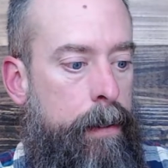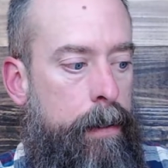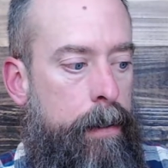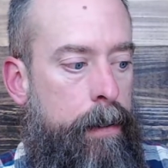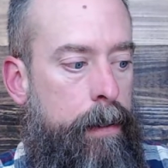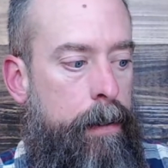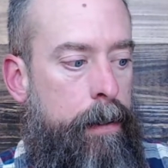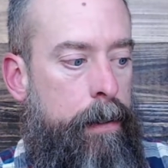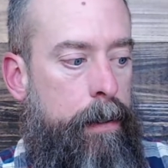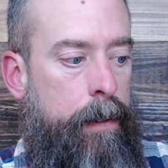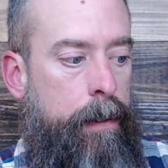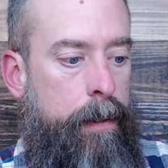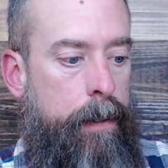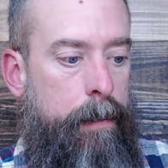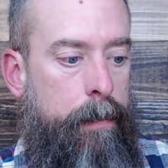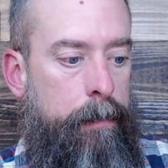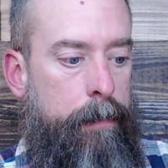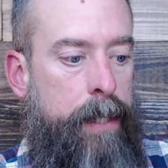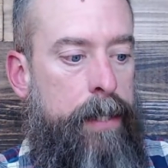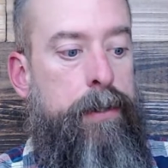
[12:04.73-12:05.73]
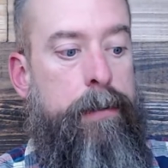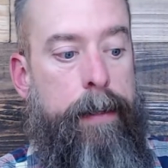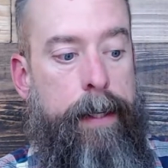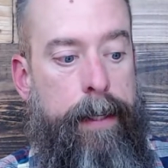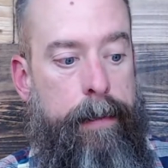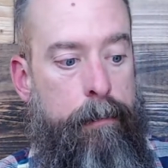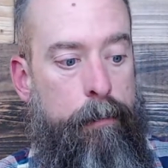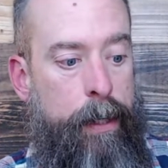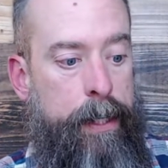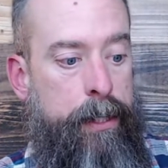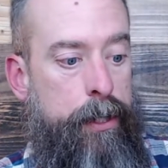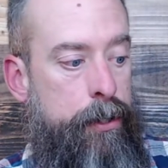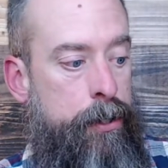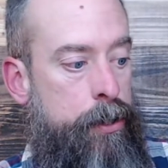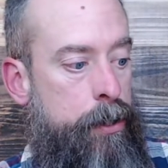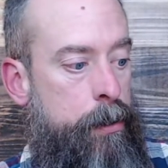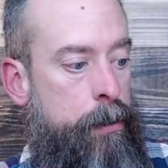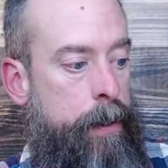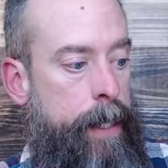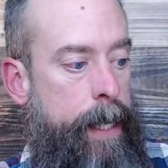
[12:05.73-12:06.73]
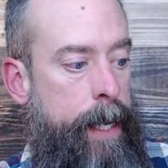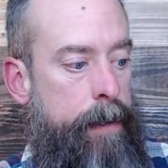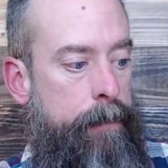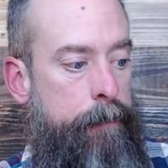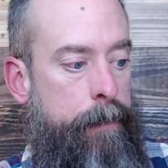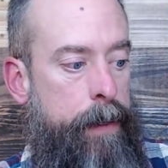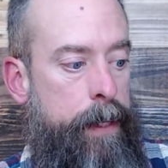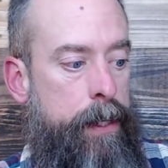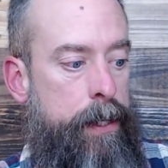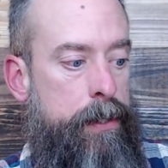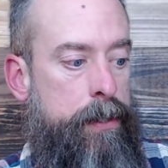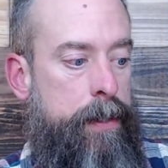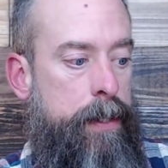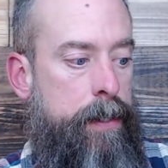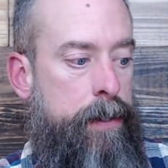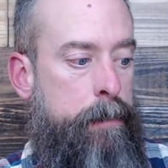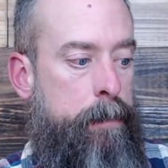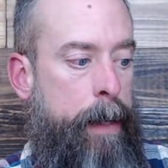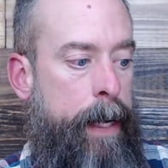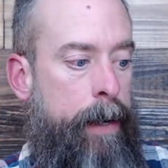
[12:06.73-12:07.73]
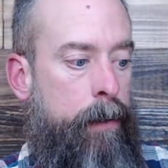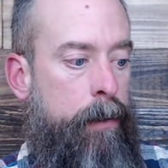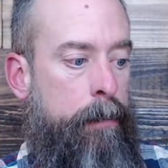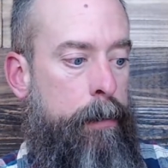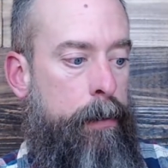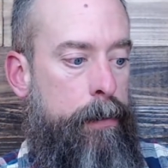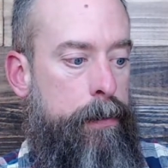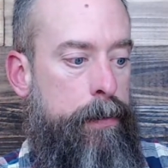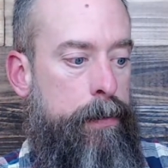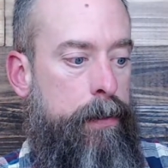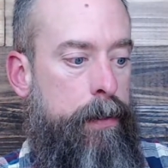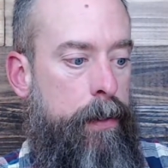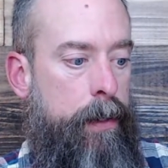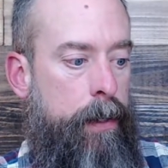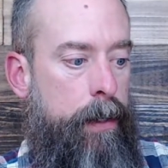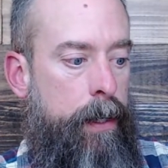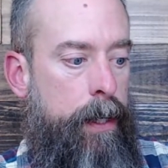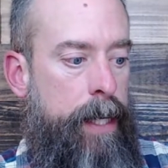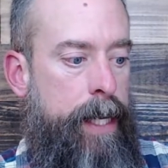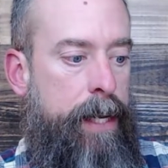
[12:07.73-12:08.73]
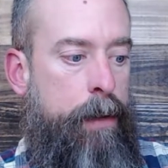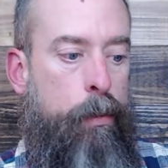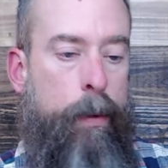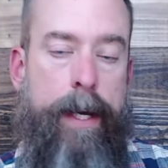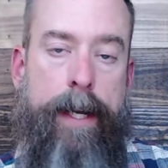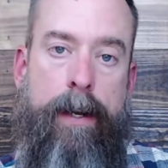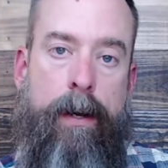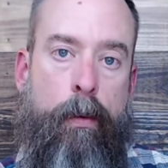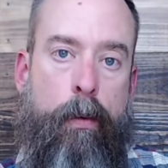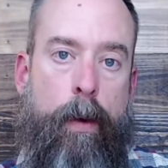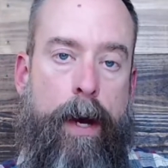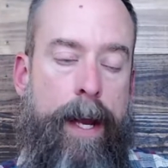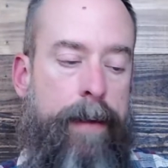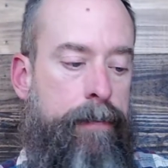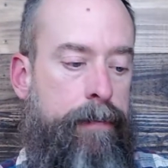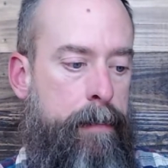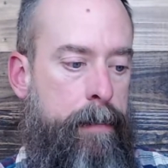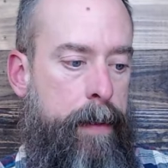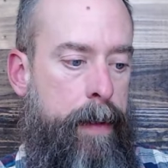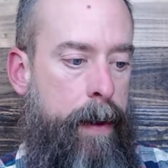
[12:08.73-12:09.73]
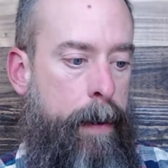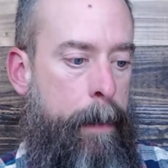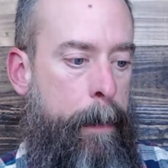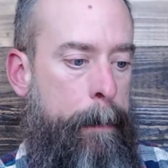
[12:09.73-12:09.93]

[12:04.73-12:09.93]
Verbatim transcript: Let's read. When Yeshua had finished these parables, he went away from there.